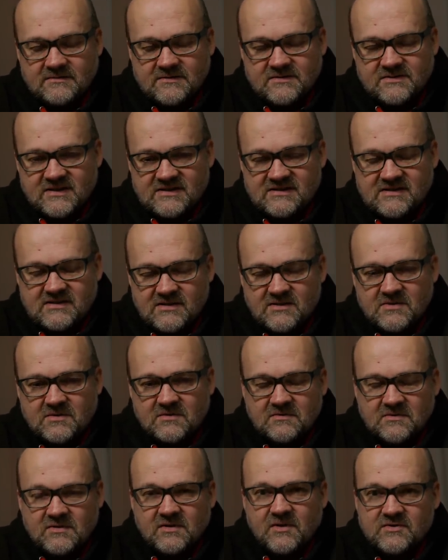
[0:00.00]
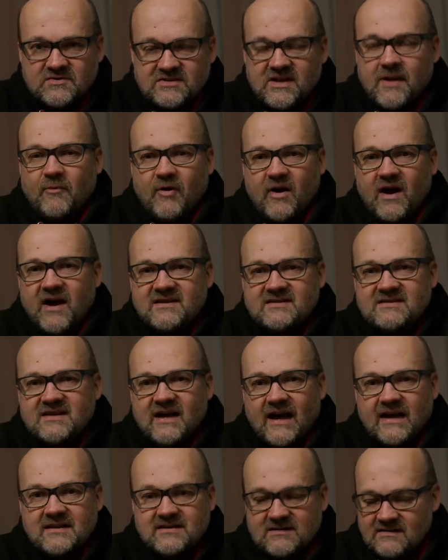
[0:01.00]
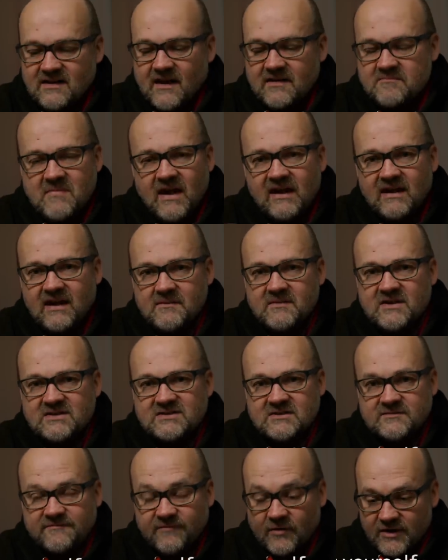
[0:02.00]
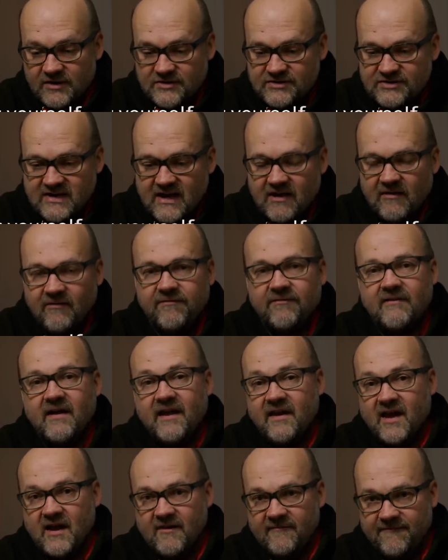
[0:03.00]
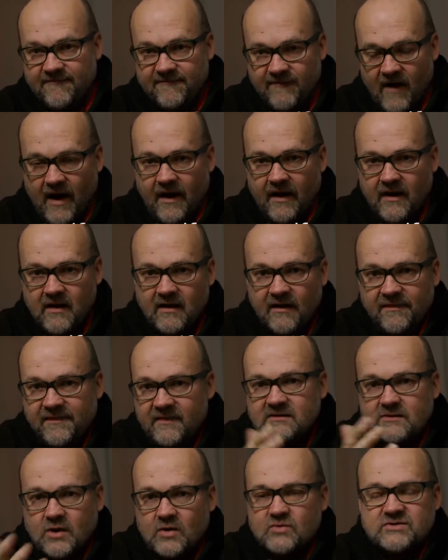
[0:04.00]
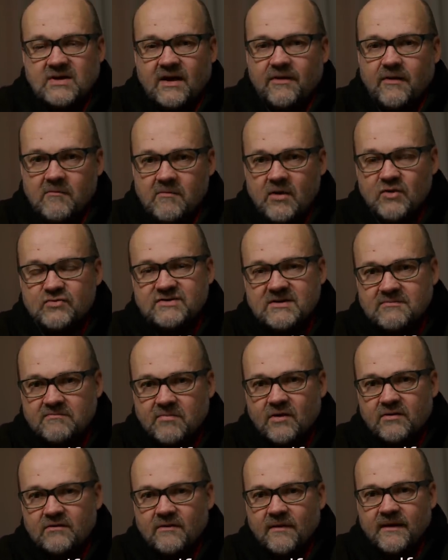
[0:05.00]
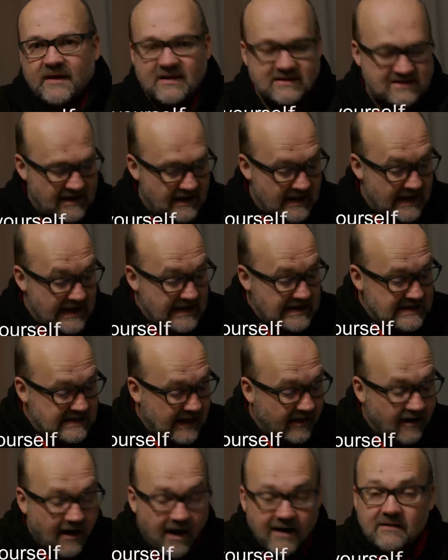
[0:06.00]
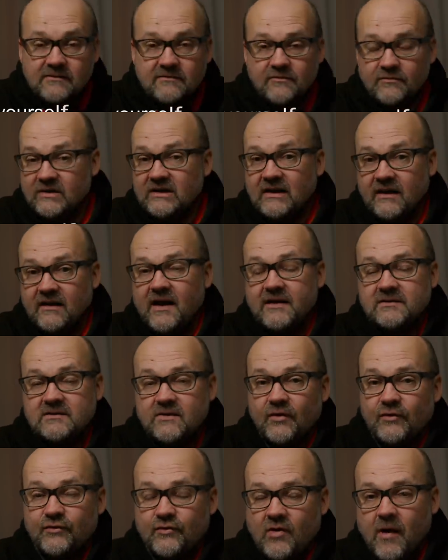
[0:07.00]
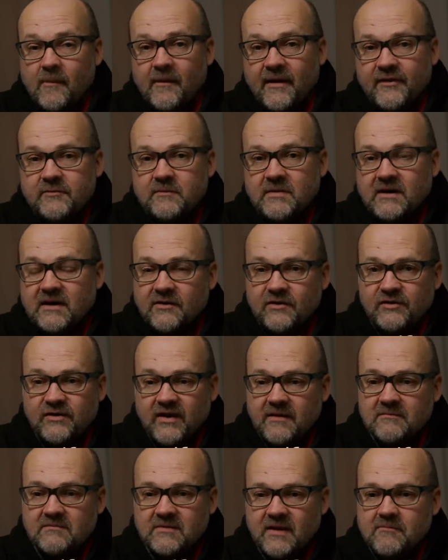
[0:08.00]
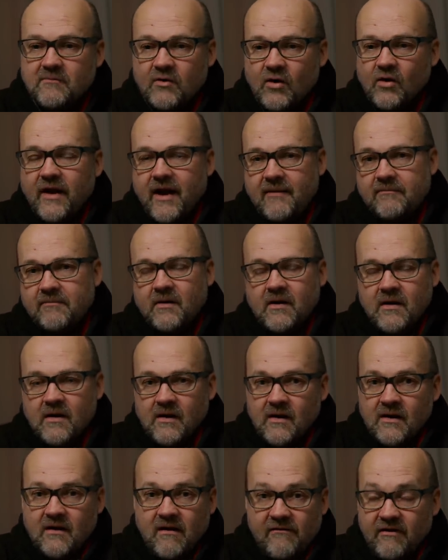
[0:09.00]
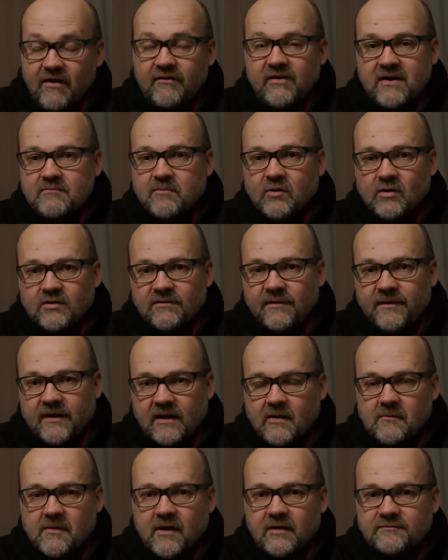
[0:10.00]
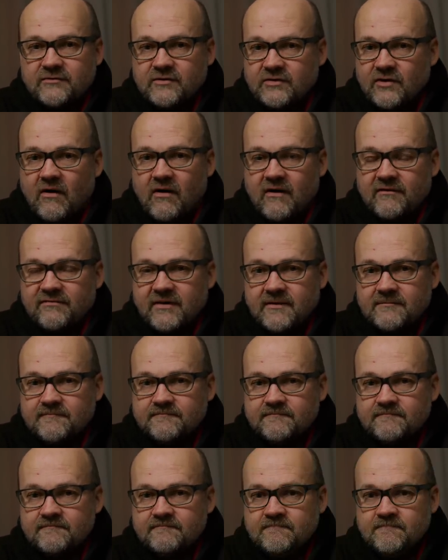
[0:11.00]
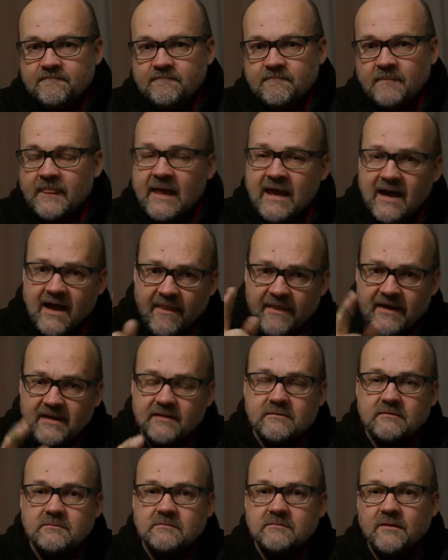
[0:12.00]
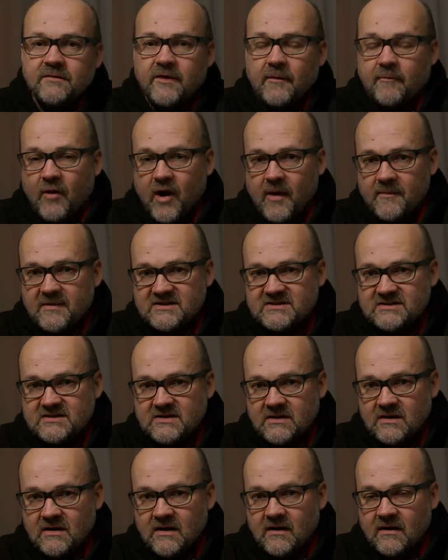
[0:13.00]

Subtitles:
just to, you know, summarize that make images for yourself and have fun. I think those are the most important things. And I really like those comments, because they brought up a very important thing about photography. And then the promised